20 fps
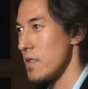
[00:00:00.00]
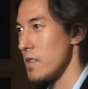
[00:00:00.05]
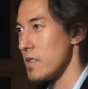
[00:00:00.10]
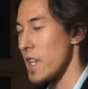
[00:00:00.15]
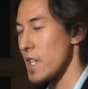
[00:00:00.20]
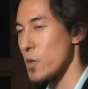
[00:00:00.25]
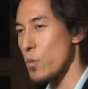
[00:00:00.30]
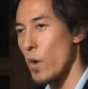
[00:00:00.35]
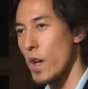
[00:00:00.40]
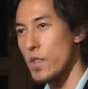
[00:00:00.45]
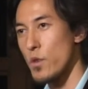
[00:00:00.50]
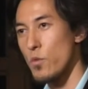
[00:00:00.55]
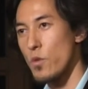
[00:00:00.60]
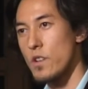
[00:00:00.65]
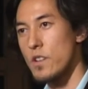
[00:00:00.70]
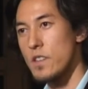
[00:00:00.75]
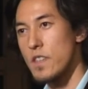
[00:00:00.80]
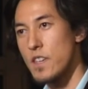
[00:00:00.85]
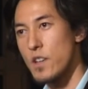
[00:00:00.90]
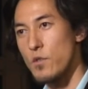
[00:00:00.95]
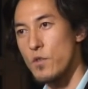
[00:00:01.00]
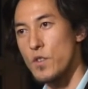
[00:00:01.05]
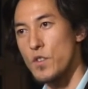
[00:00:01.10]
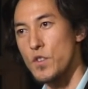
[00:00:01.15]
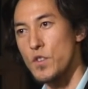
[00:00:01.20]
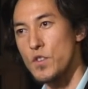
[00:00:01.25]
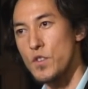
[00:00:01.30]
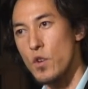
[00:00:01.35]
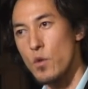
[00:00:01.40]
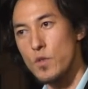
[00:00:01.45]
That's why the word nigger is
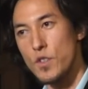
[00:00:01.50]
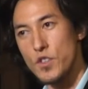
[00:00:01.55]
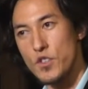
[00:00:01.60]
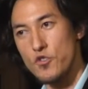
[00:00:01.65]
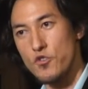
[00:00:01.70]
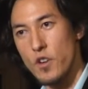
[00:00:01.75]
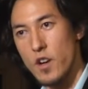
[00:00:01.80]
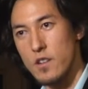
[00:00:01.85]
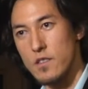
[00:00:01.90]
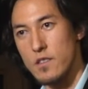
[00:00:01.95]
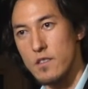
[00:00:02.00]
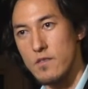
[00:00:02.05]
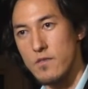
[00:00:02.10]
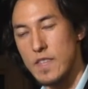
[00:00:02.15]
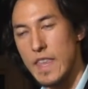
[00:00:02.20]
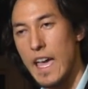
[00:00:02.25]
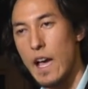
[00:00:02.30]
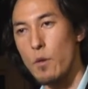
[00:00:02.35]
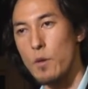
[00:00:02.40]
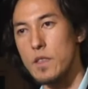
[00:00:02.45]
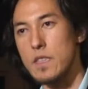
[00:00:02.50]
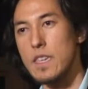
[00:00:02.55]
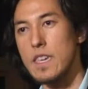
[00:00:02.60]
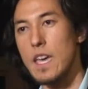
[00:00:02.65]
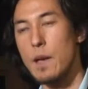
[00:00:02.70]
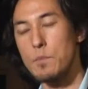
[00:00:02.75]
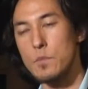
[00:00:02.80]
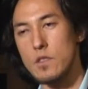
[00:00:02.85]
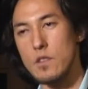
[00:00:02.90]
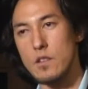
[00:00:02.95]
so destructive and how it
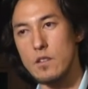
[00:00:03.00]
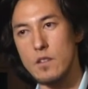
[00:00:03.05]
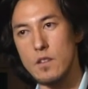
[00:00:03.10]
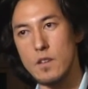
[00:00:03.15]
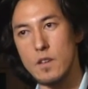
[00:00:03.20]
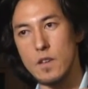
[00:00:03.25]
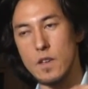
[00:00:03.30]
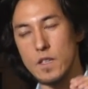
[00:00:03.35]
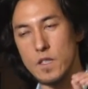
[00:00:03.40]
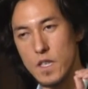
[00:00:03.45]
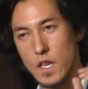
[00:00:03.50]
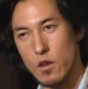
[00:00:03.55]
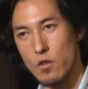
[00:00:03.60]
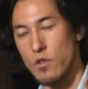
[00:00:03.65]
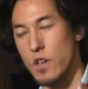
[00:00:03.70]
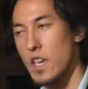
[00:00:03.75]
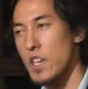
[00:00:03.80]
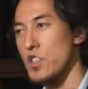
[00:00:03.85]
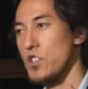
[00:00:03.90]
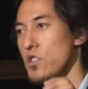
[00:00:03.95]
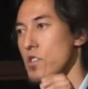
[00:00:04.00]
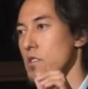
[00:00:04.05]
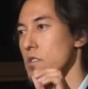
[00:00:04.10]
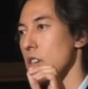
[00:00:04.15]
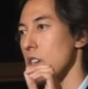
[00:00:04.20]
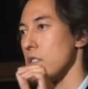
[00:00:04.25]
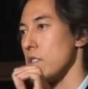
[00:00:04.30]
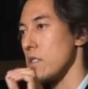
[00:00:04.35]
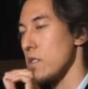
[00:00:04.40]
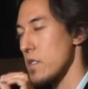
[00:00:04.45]
kept segregation
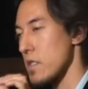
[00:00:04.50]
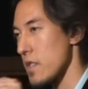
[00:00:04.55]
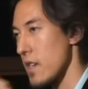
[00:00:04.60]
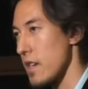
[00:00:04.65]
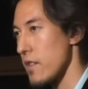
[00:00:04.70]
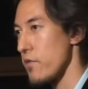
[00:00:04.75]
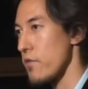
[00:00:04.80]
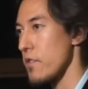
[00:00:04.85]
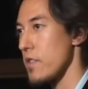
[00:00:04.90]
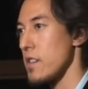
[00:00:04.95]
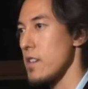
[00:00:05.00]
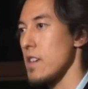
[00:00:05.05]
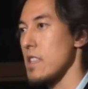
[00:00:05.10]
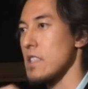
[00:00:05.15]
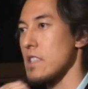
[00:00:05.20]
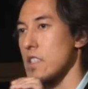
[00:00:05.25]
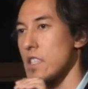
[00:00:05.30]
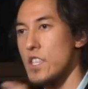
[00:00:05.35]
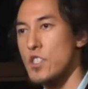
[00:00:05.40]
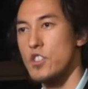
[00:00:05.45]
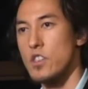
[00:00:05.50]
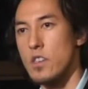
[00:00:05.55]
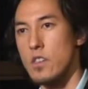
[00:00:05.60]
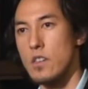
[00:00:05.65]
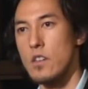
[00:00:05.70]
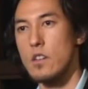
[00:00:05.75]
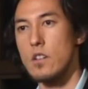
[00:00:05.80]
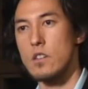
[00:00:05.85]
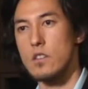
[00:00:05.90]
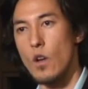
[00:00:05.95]
and slavery and
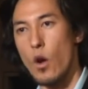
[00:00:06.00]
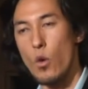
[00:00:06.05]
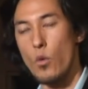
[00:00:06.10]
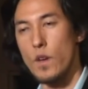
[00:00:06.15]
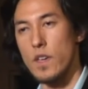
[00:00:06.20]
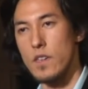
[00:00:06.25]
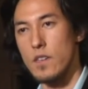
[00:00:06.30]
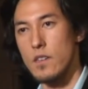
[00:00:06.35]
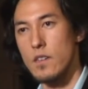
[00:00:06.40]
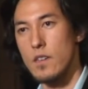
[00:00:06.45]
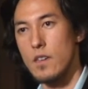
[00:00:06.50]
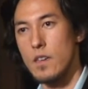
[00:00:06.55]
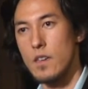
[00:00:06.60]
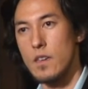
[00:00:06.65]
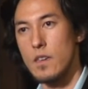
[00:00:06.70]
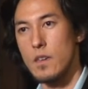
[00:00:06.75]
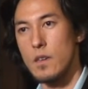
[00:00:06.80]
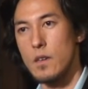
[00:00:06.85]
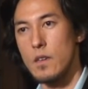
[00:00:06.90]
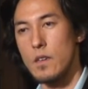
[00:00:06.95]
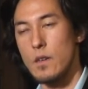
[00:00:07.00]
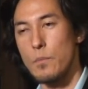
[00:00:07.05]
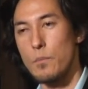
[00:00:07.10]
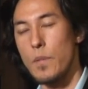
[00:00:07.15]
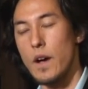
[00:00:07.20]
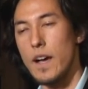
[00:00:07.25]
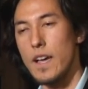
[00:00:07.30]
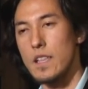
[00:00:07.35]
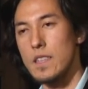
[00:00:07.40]
lynching going by